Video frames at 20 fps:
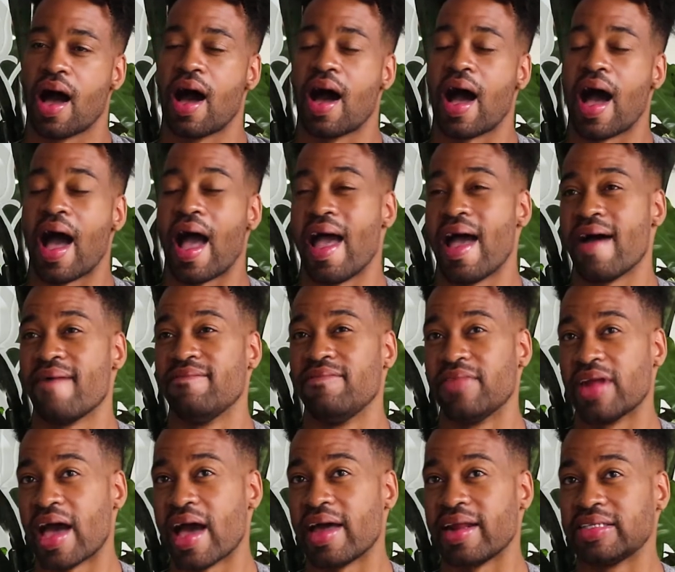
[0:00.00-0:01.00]
I have
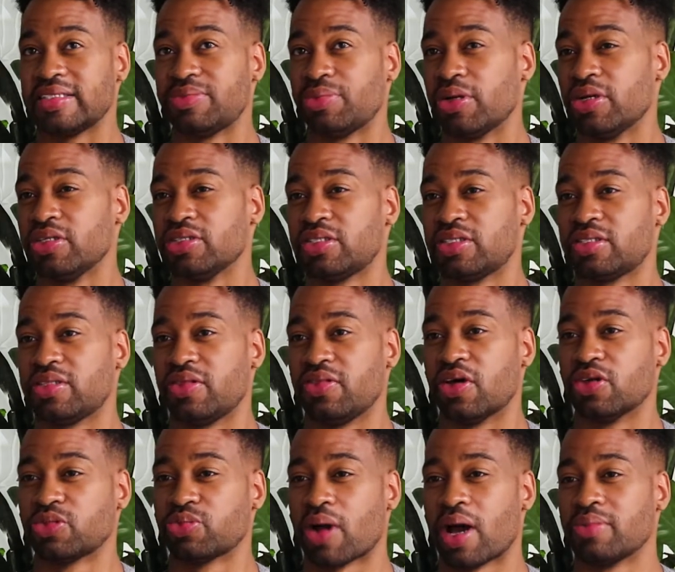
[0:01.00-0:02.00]
not experienced
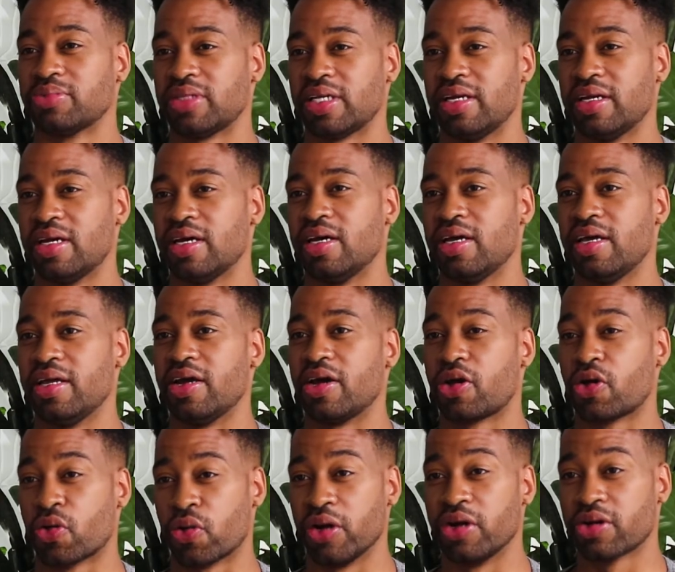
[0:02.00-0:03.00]
those problems in a
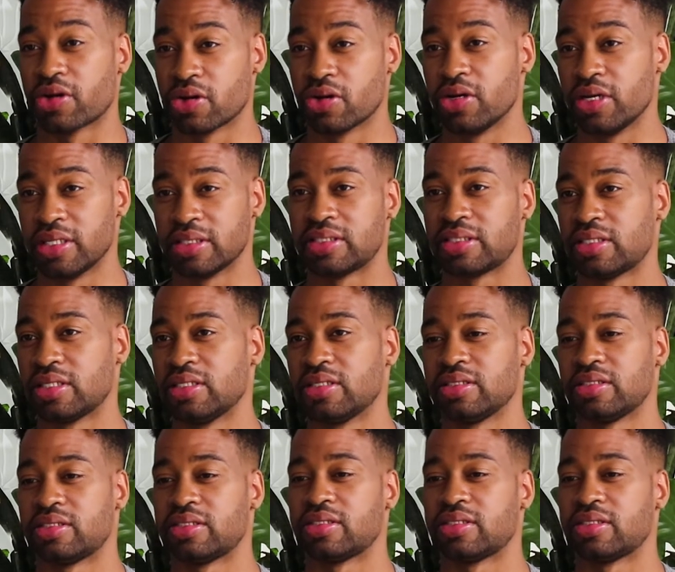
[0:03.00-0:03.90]
critical instance.